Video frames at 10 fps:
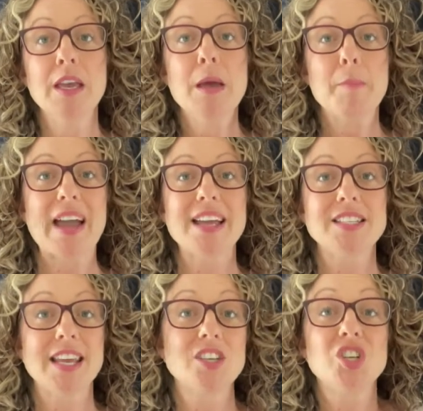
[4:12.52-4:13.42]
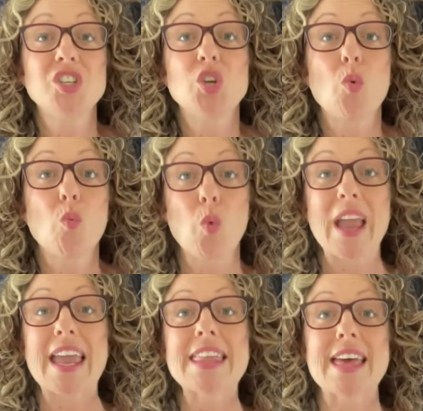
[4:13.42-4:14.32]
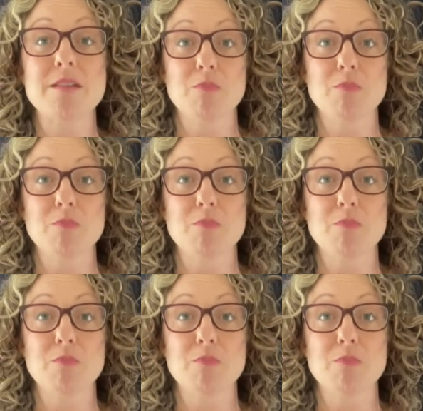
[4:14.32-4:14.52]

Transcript: Pay attention to where that